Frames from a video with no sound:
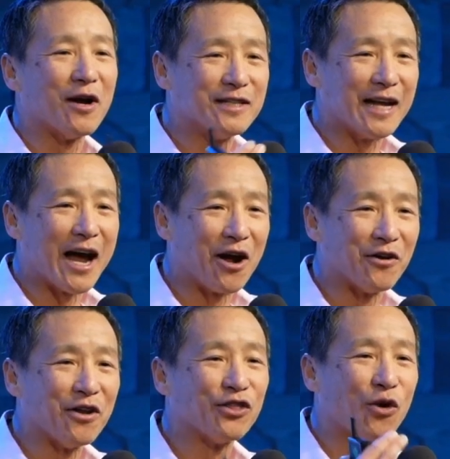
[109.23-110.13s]

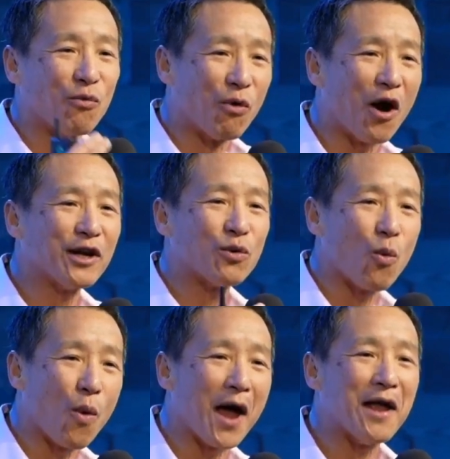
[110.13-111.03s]
down the right
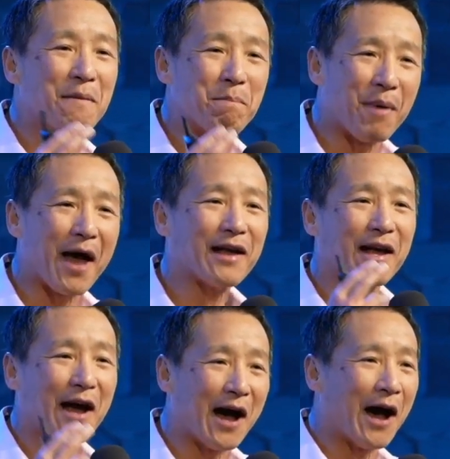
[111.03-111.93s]
way back
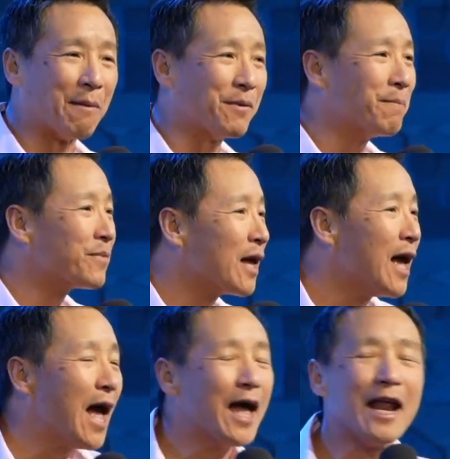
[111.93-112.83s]
up.
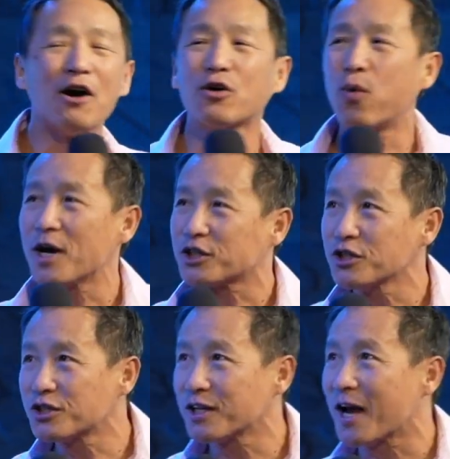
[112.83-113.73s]
And our question
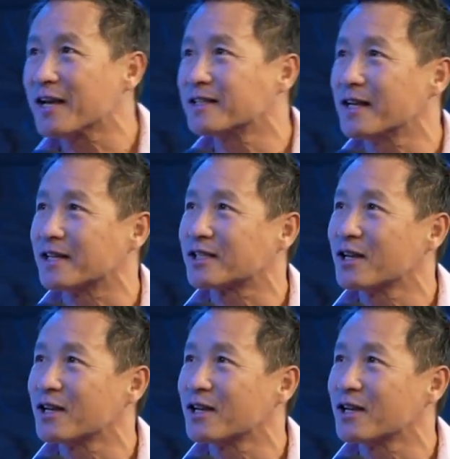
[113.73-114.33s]
today is this: